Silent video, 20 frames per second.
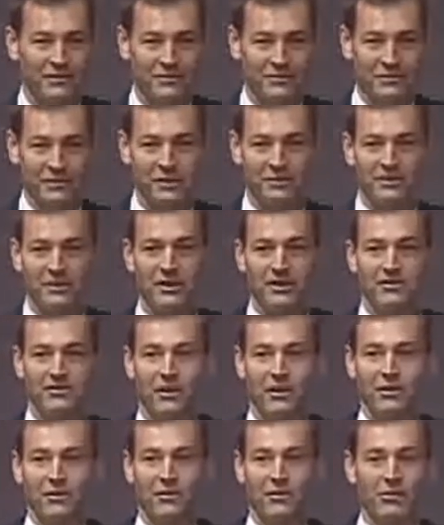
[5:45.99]
So I mean, it's
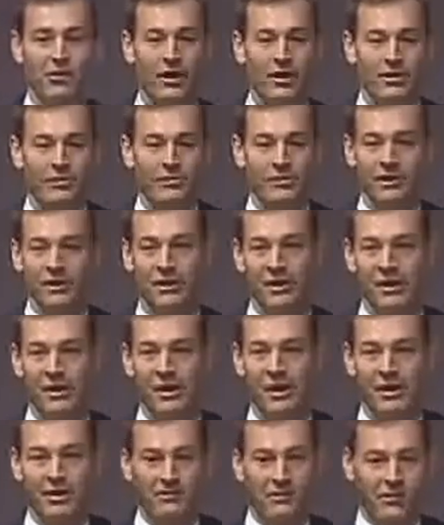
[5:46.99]
an incredibly
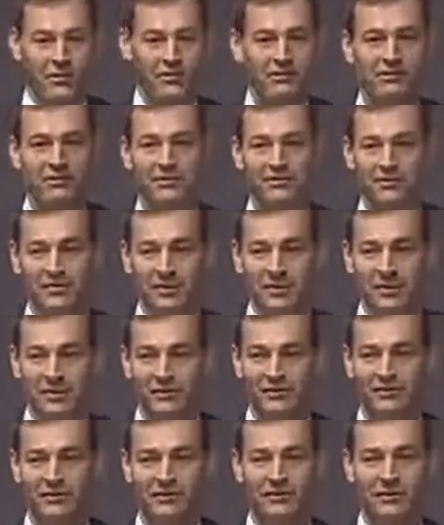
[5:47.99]
common
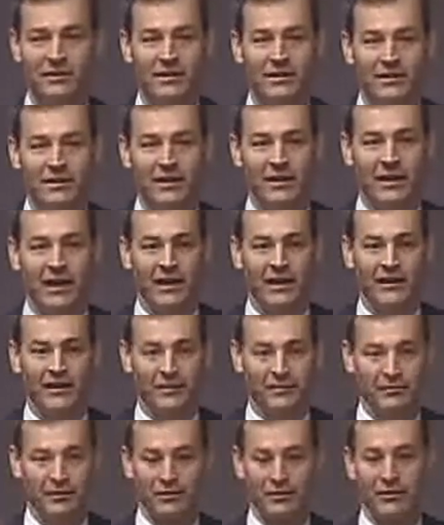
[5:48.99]
disease, and
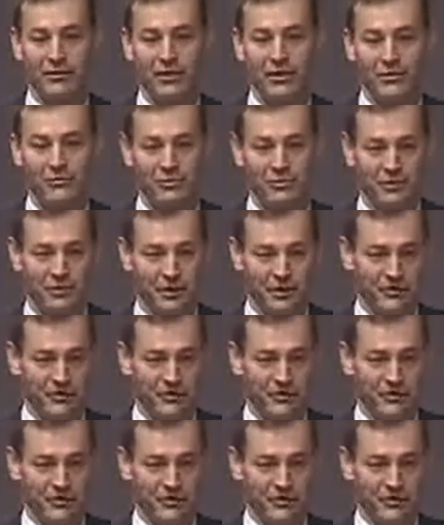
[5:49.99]
it's incredibly